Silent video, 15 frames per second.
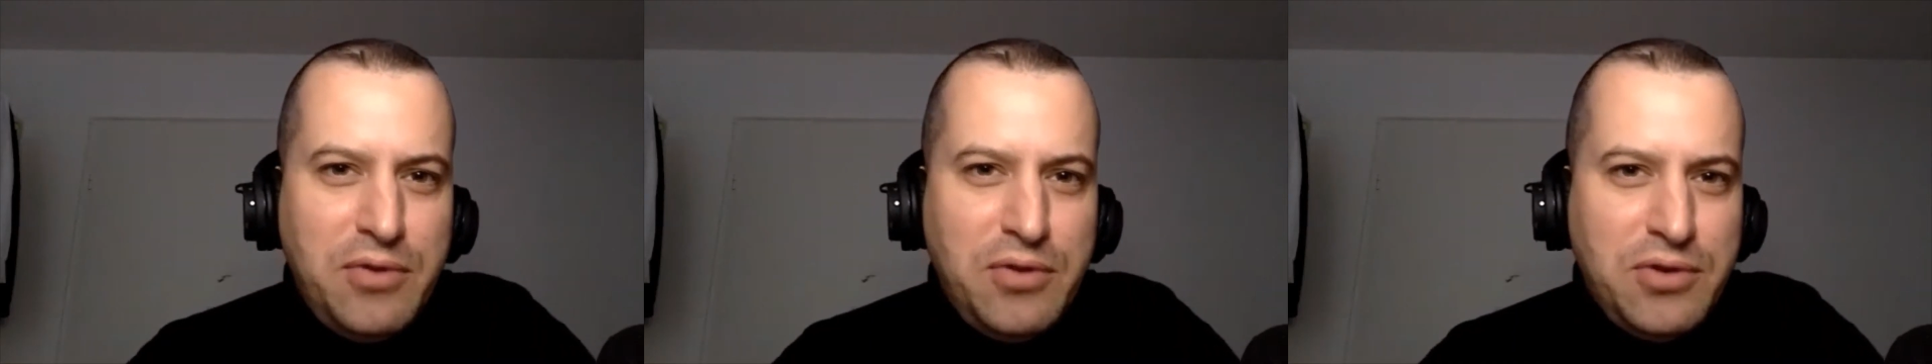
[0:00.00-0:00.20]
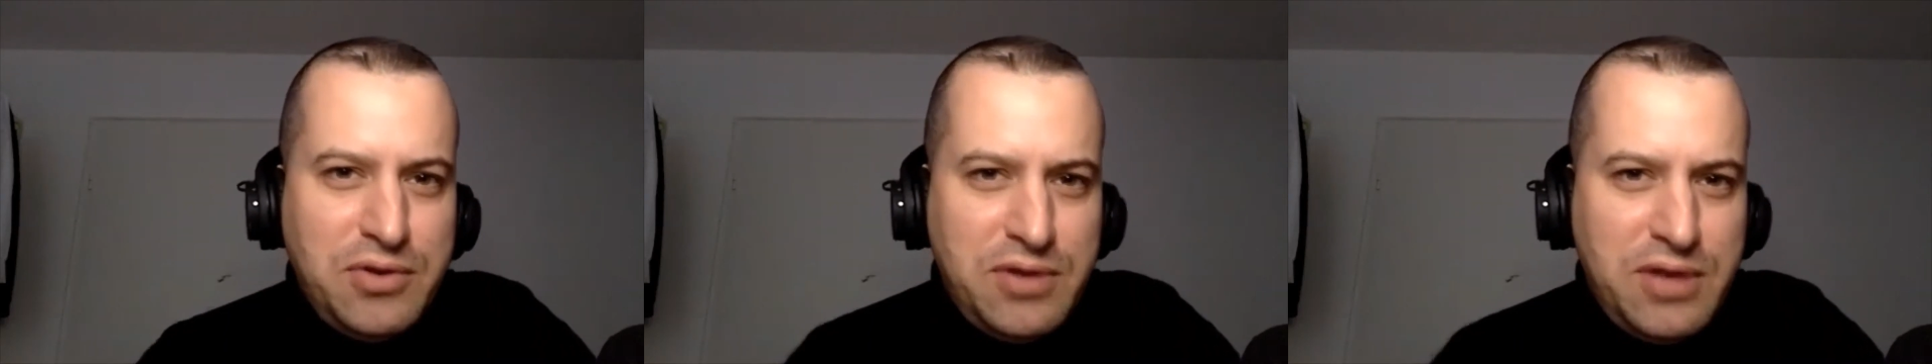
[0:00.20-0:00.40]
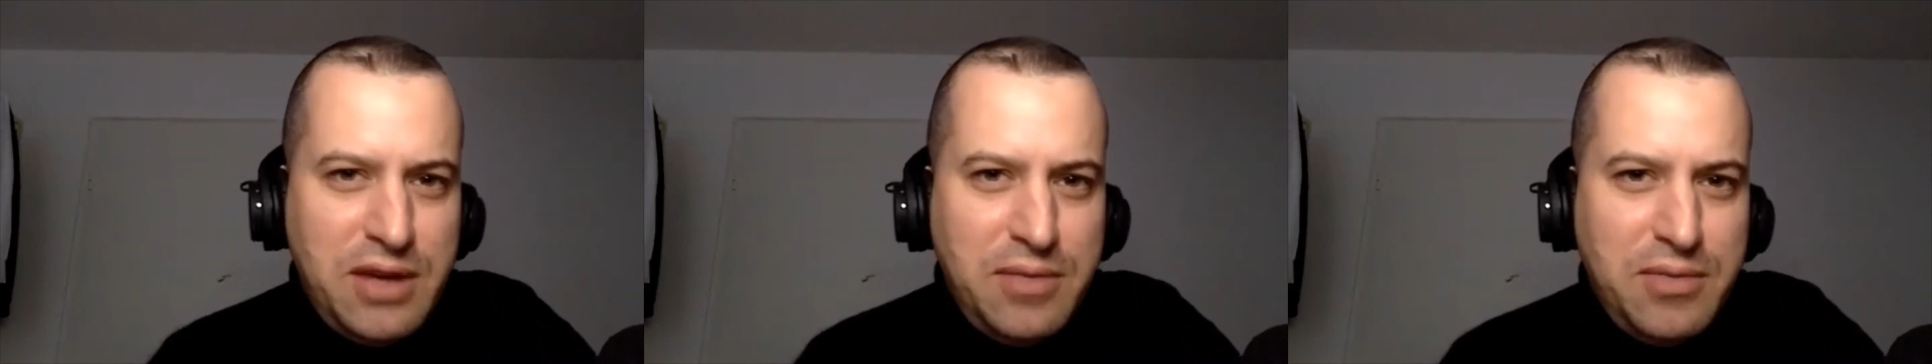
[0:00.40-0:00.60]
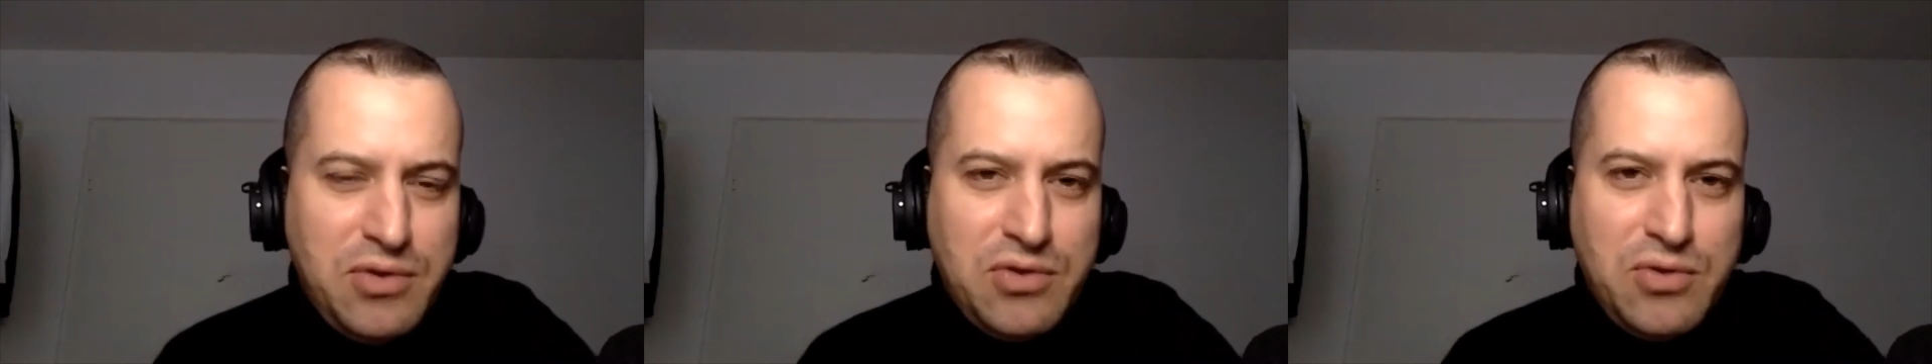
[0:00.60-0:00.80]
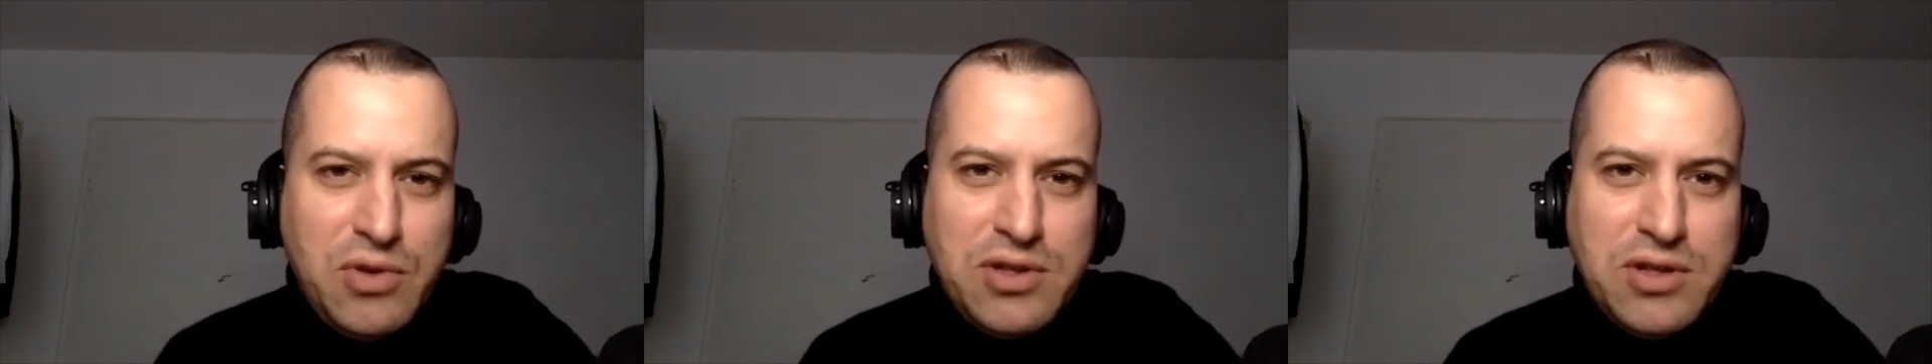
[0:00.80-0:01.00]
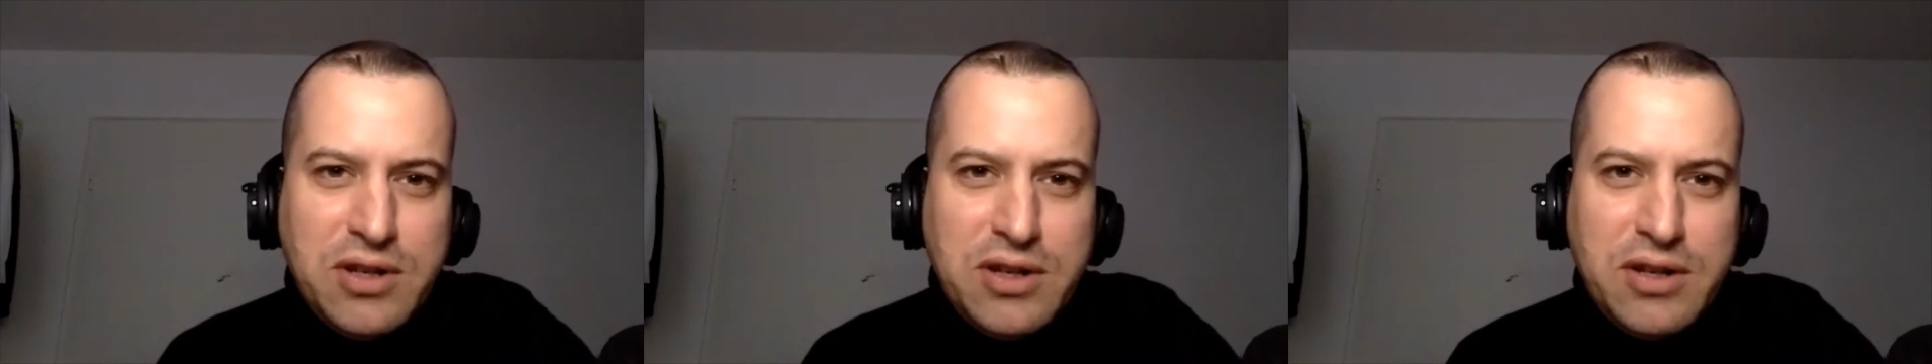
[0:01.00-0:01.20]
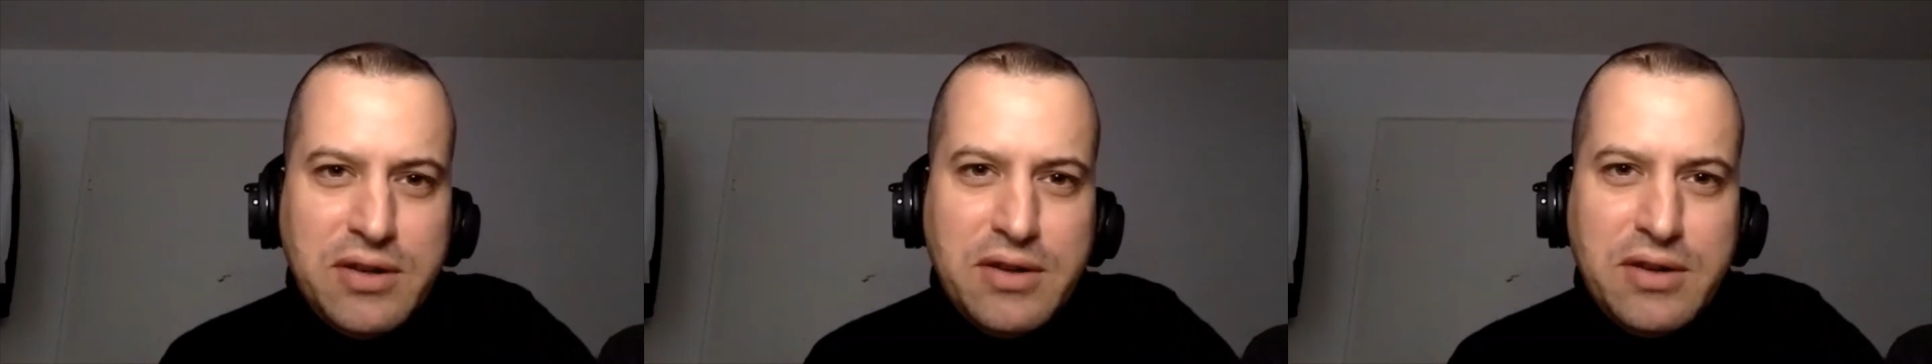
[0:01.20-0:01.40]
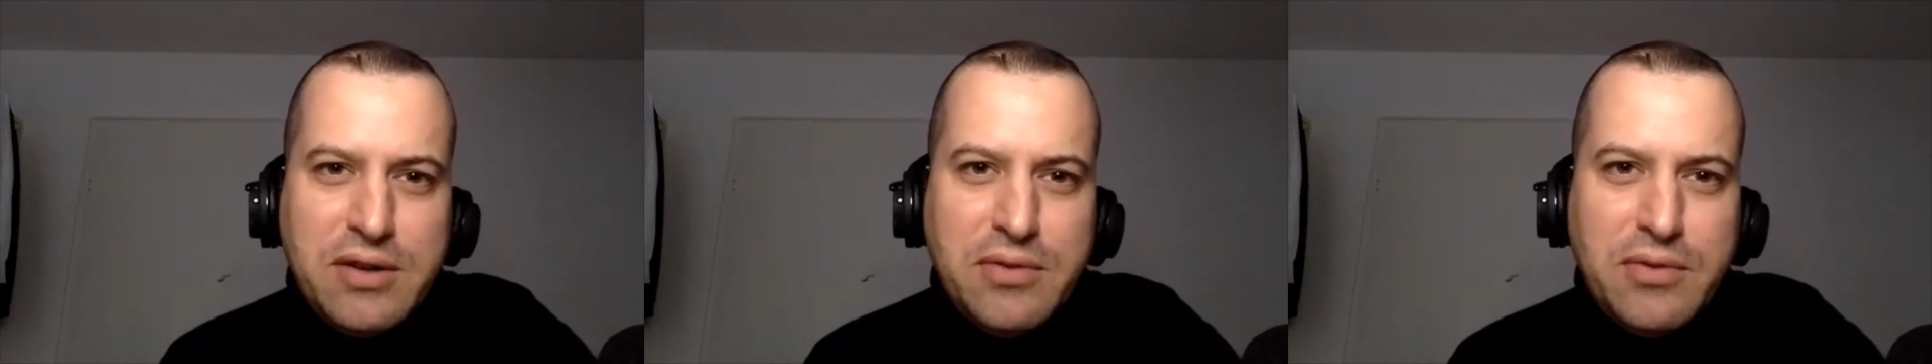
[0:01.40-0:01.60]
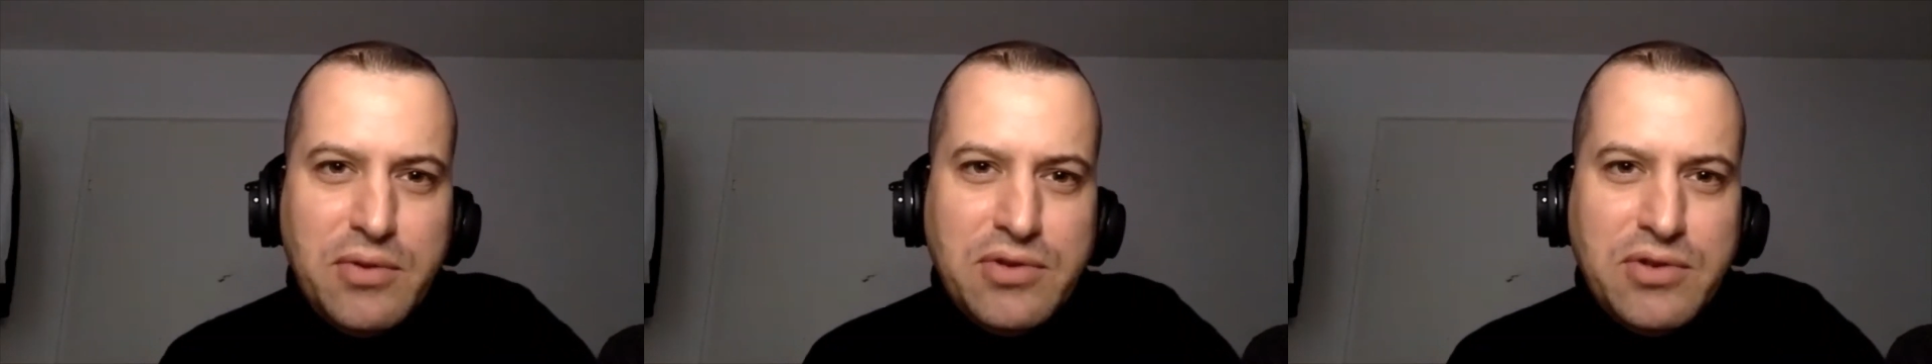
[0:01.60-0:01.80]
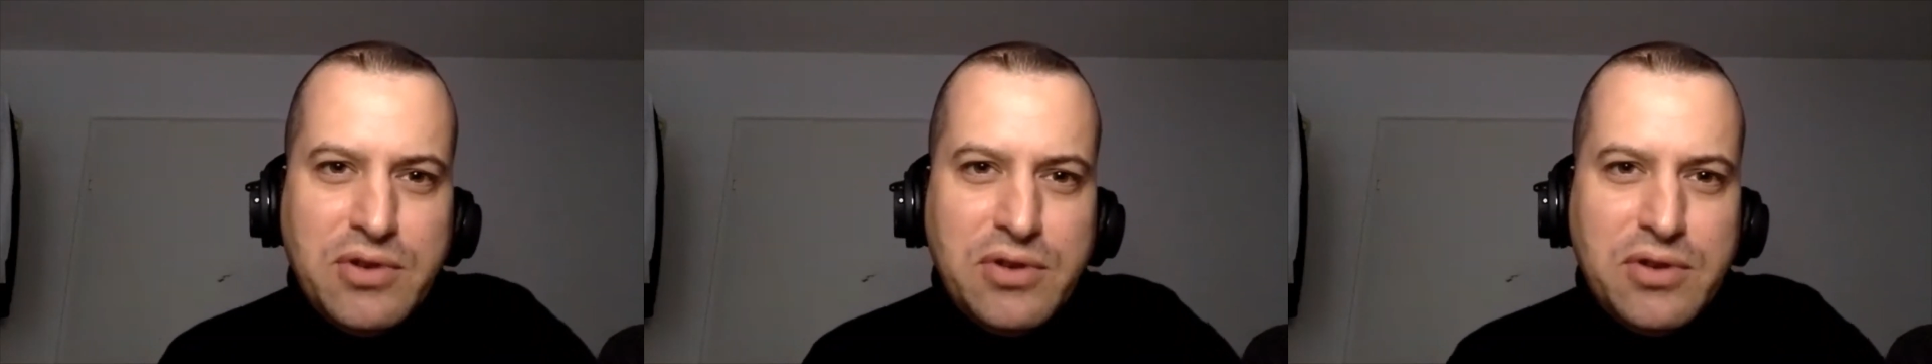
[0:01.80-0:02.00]
first came to Switzerland, it
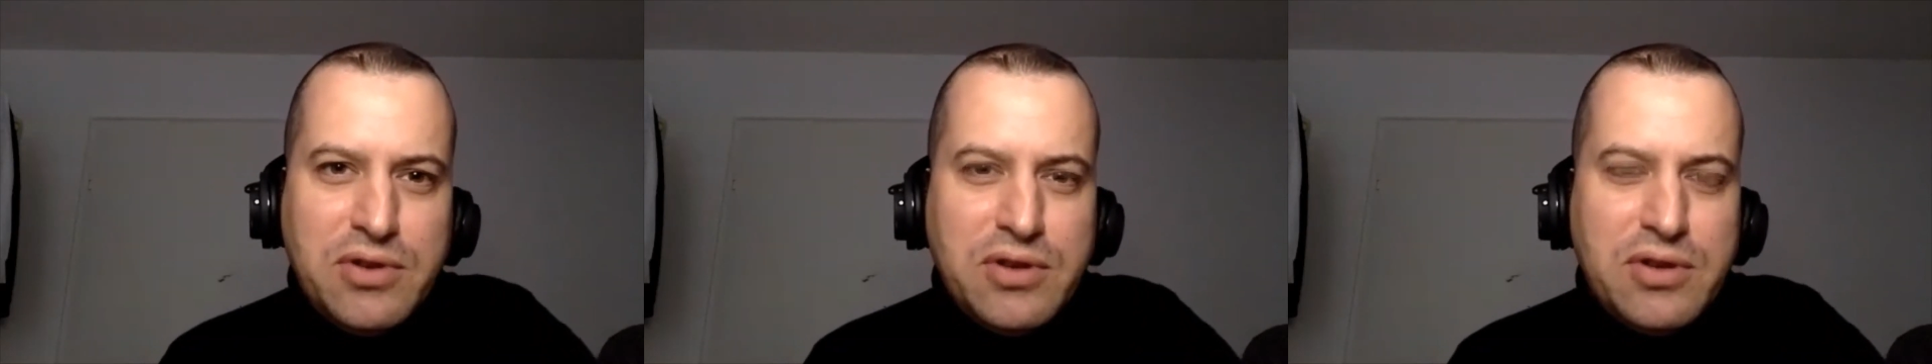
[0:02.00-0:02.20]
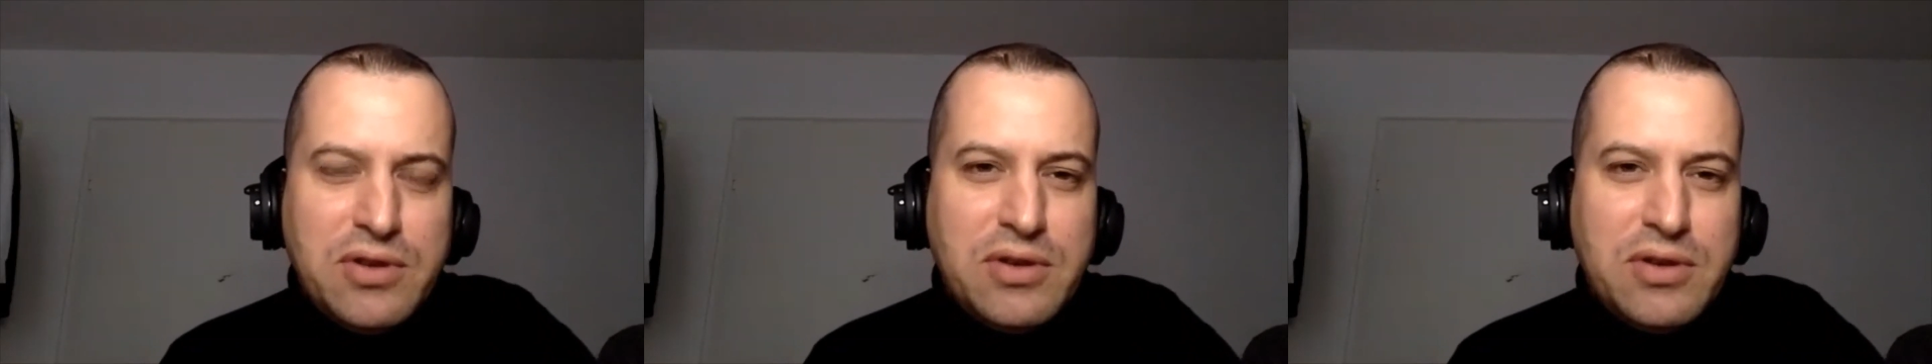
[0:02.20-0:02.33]
was not,